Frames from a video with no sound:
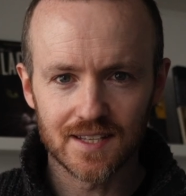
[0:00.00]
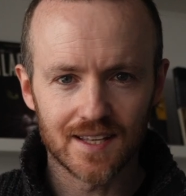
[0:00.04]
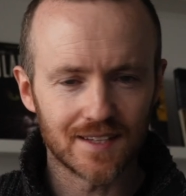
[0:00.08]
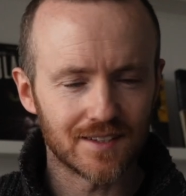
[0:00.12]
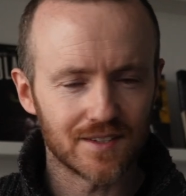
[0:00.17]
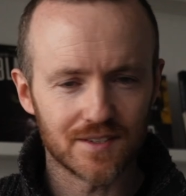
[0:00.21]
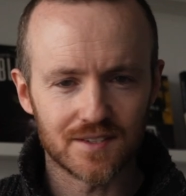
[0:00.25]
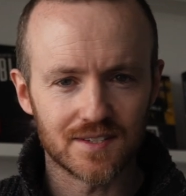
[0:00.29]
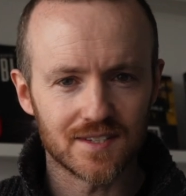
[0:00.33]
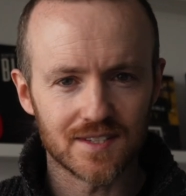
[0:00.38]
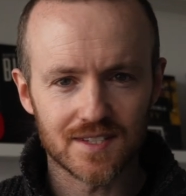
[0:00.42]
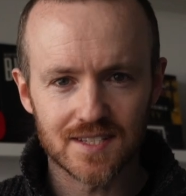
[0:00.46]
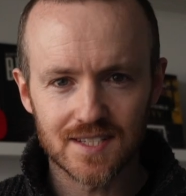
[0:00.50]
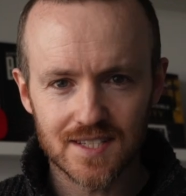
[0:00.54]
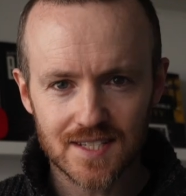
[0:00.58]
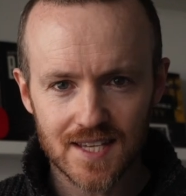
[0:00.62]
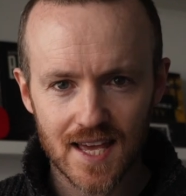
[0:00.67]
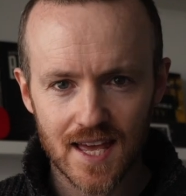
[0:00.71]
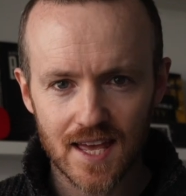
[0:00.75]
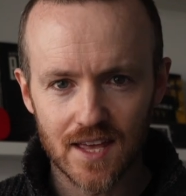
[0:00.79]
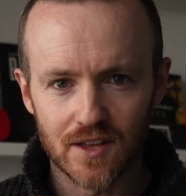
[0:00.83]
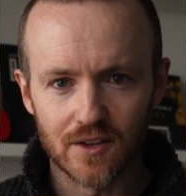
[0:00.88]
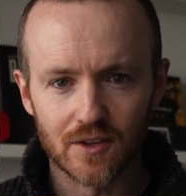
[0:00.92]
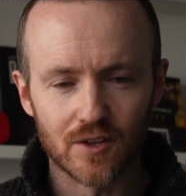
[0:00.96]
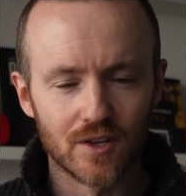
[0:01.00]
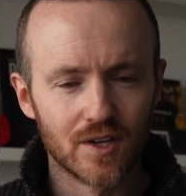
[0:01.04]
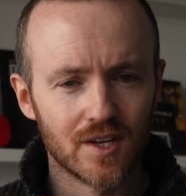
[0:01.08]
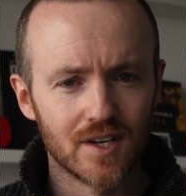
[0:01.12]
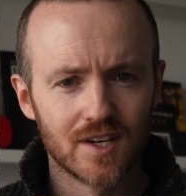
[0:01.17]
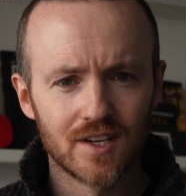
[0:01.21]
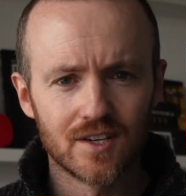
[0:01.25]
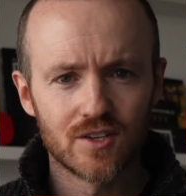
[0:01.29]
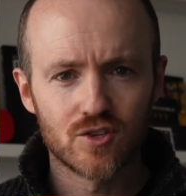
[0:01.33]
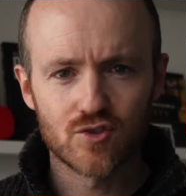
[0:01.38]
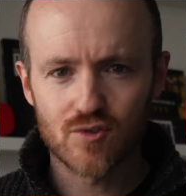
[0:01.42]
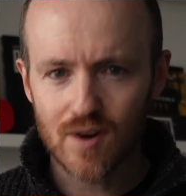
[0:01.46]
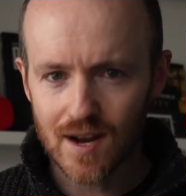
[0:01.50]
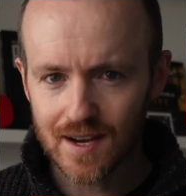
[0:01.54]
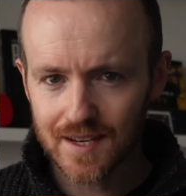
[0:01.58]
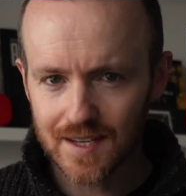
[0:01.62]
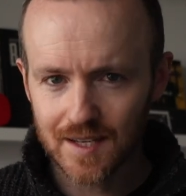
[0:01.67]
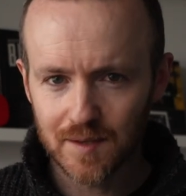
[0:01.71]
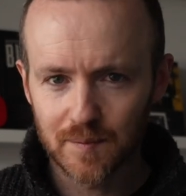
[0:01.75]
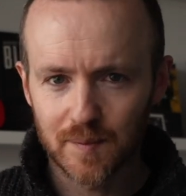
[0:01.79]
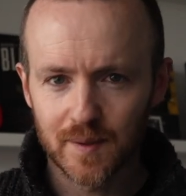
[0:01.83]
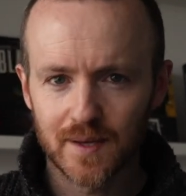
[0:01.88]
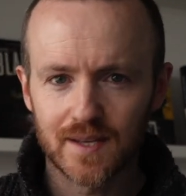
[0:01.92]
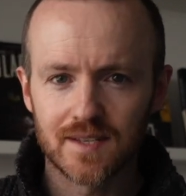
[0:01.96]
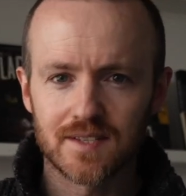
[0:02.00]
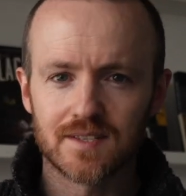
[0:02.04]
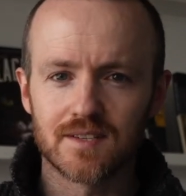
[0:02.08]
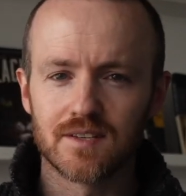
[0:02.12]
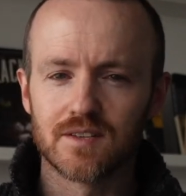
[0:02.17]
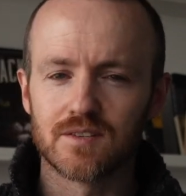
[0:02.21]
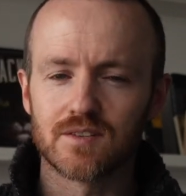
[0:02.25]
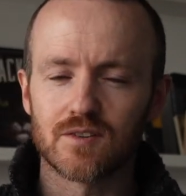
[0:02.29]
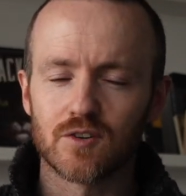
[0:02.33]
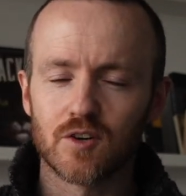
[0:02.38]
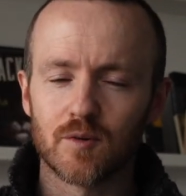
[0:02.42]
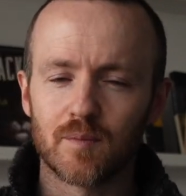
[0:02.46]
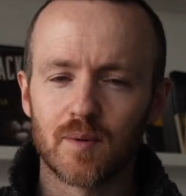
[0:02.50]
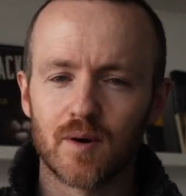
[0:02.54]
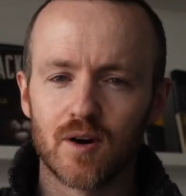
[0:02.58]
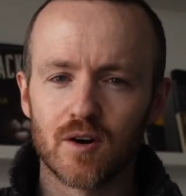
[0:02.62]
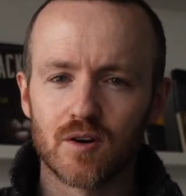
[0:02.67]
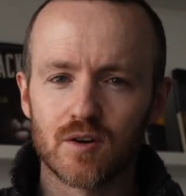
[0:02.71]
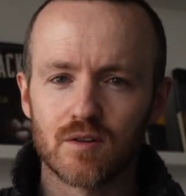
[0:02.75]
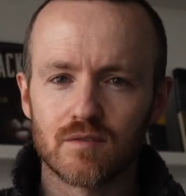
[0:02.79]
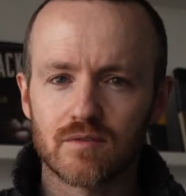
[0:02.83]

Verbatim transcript: that doesn't scale. Tracking pixels are a part